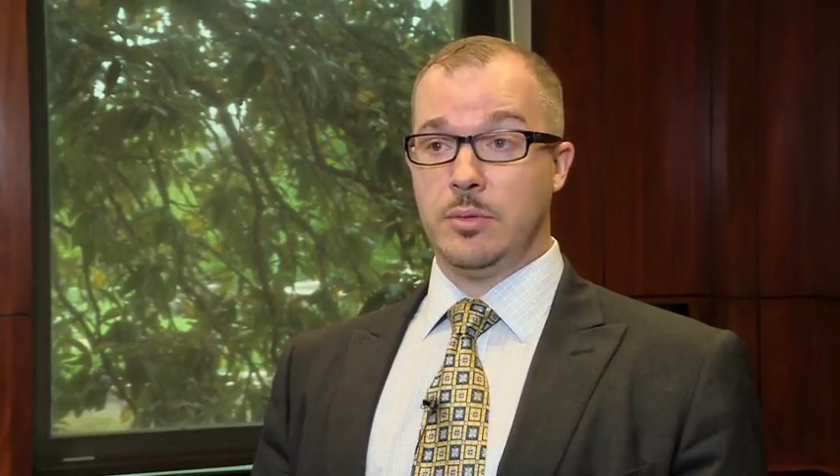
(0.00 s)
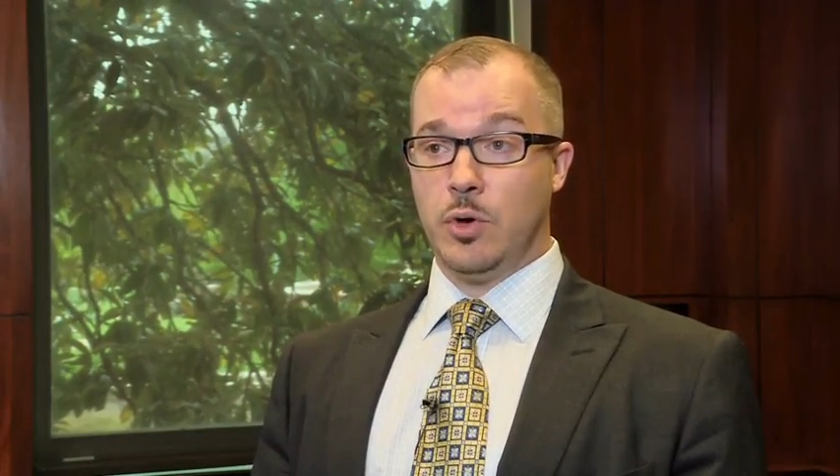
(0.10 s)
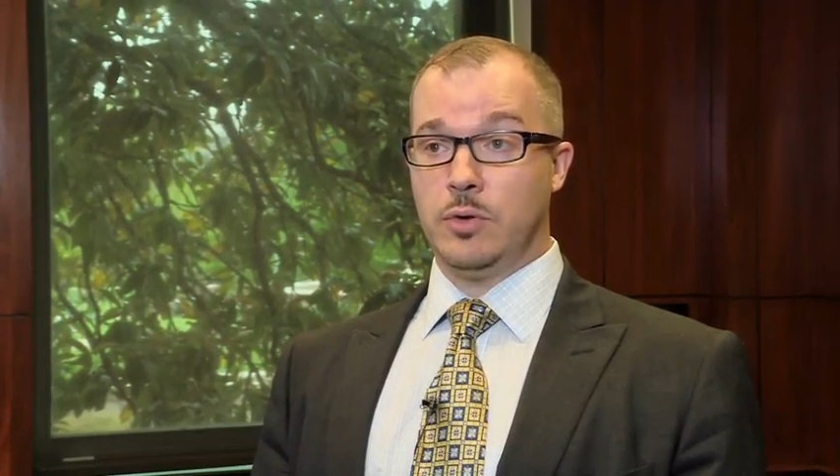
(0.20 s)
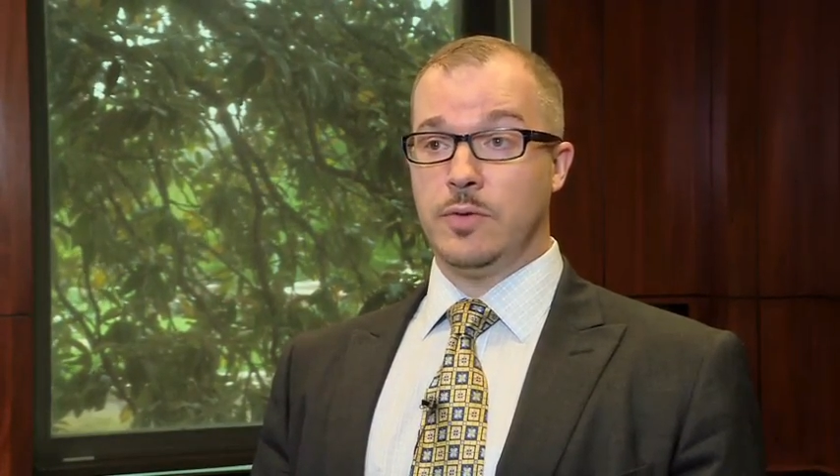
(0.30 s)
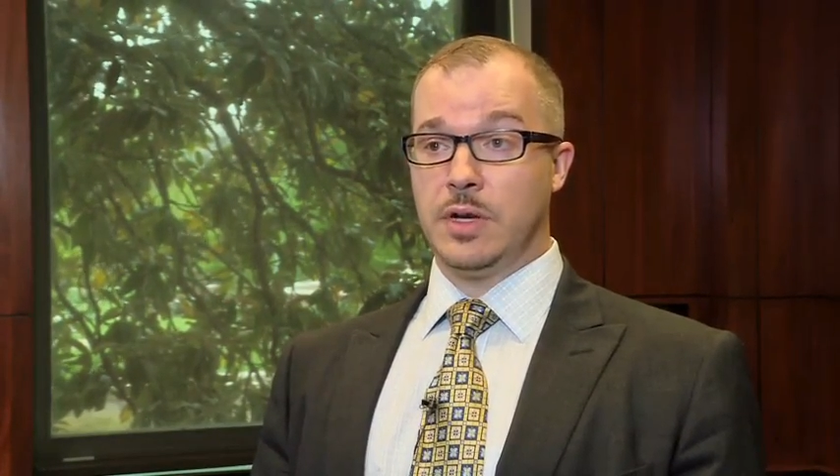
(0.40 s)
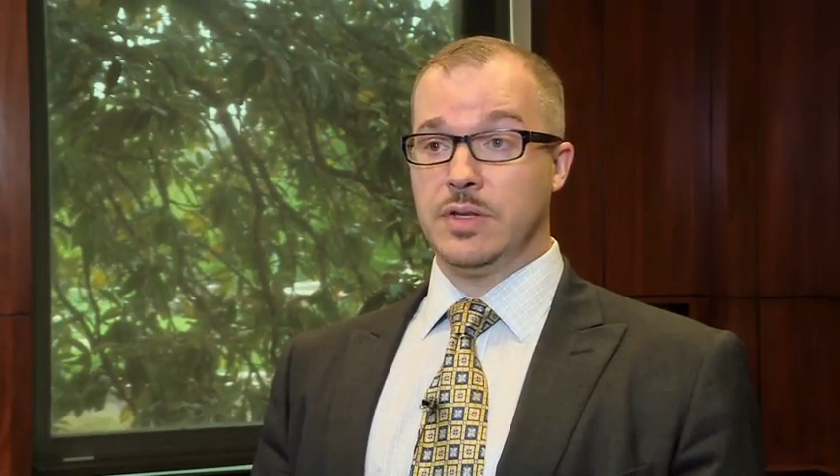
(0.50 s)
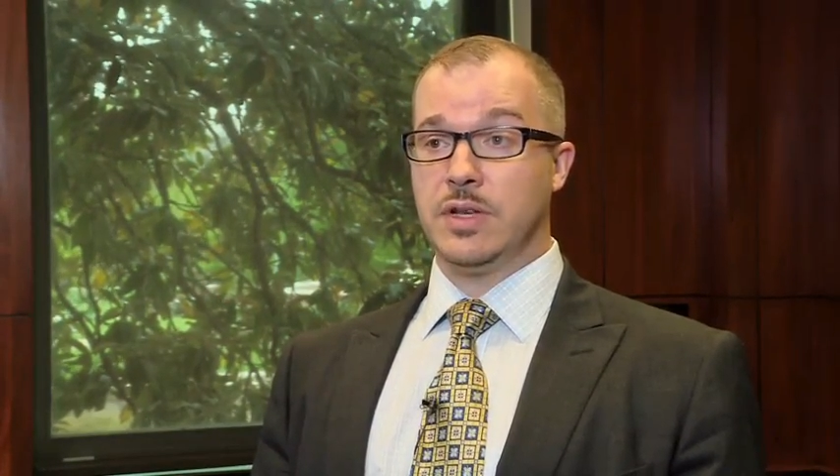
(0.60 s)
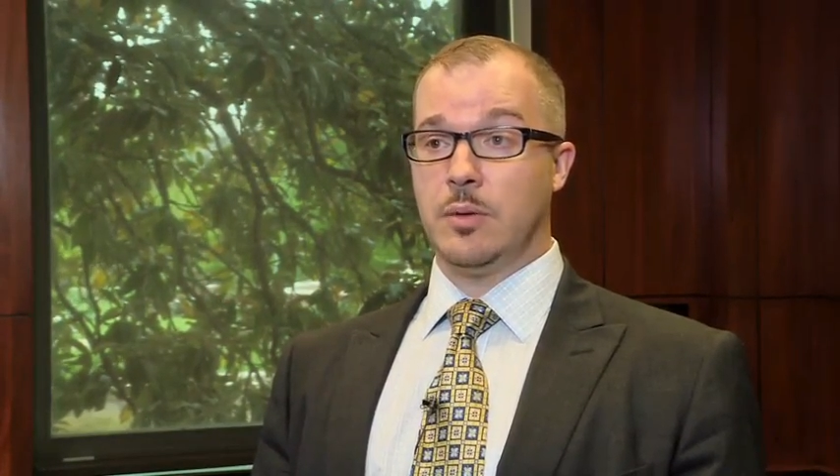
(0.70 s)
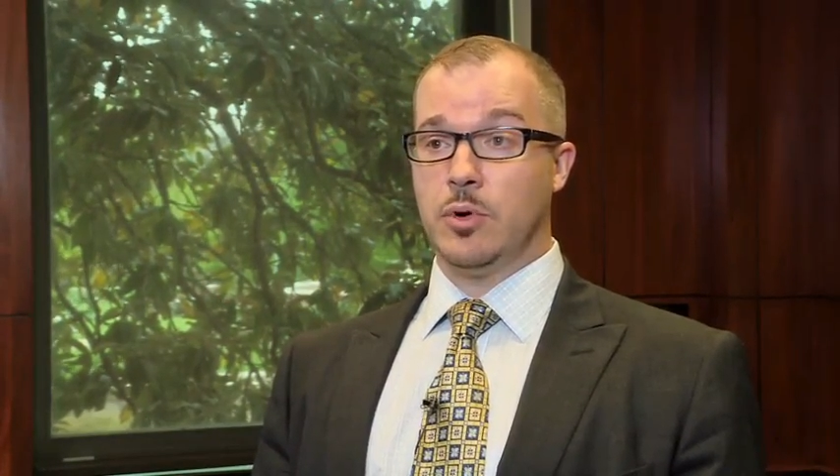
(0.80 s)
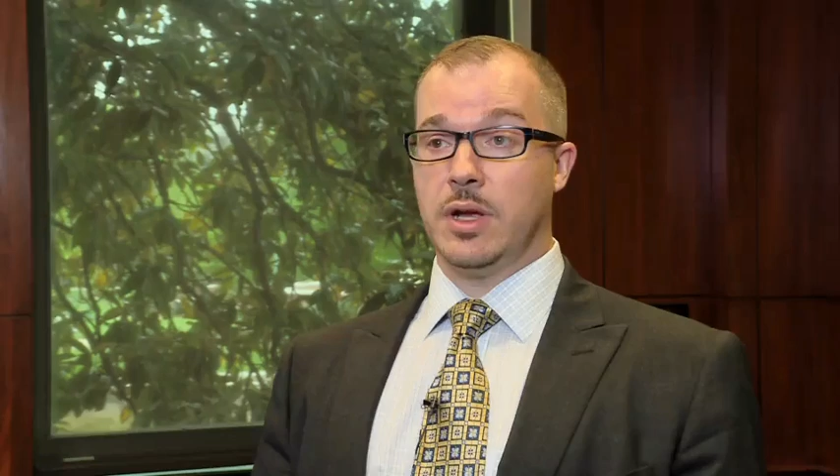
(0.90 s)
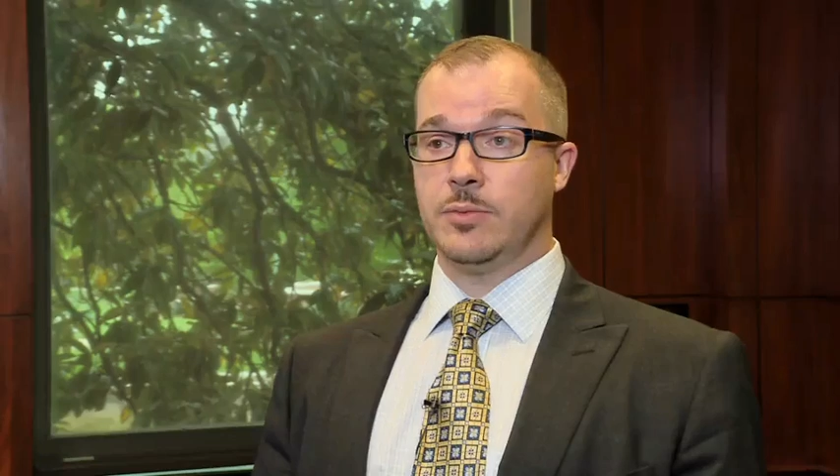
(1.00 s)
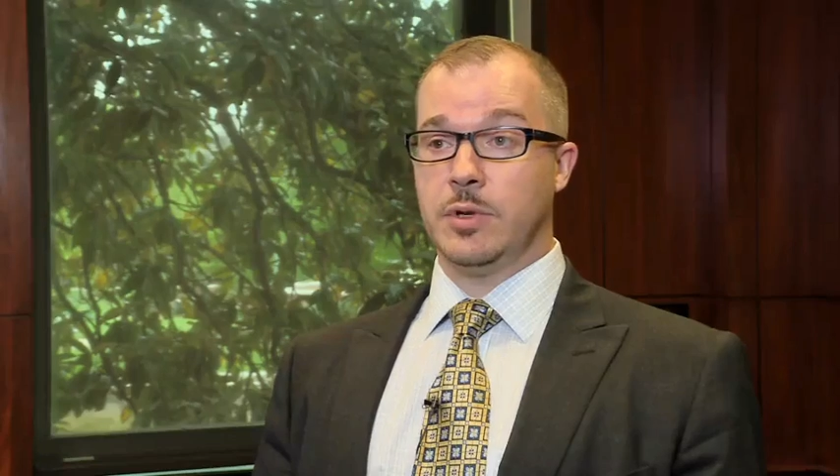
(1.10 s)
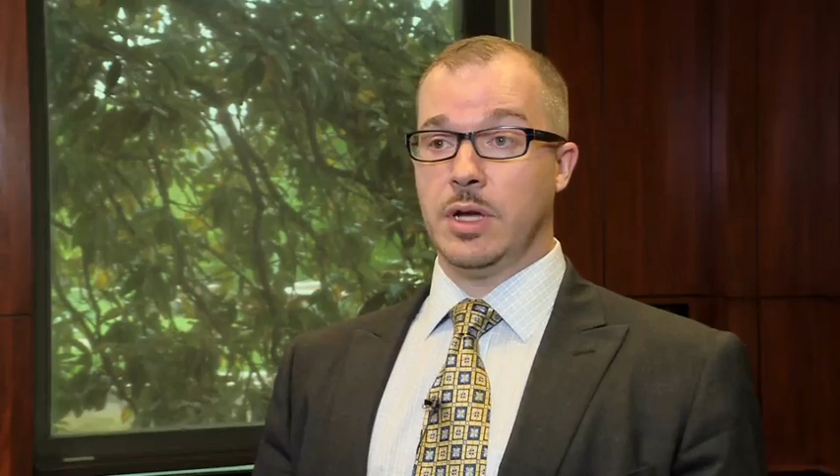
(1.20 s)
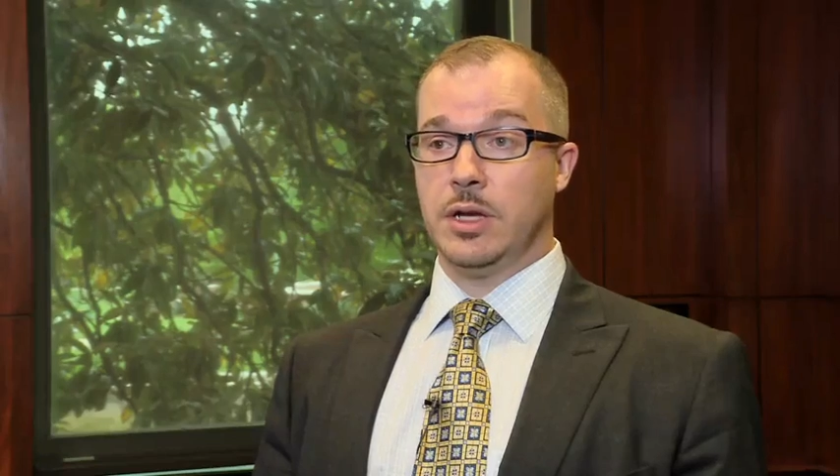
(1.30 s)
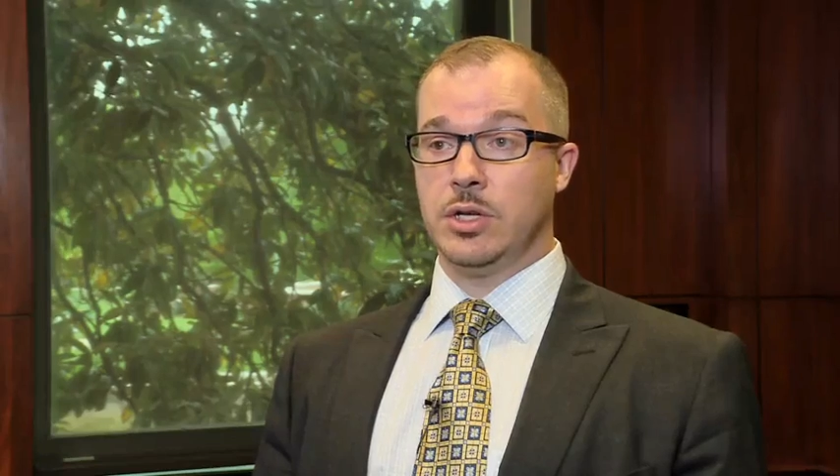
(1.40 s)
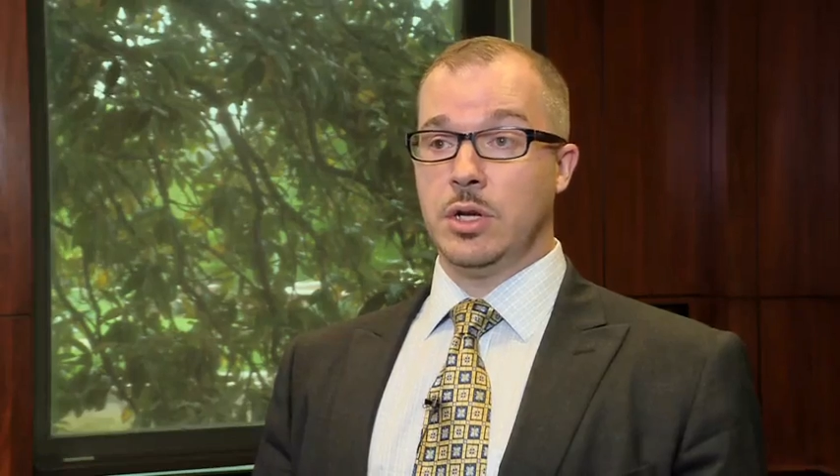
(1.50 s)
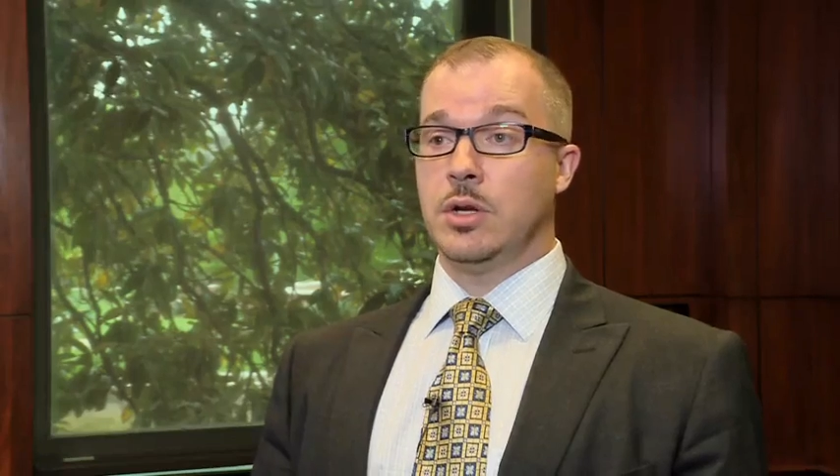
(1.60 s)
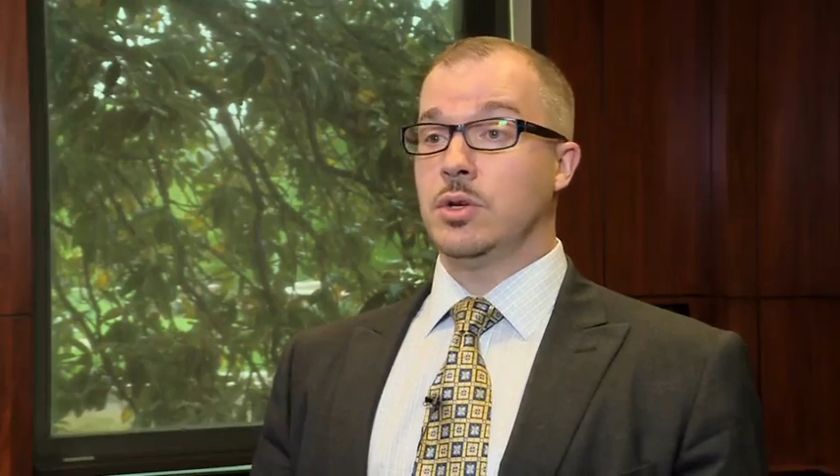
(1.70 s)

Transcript: motivated cyber espionage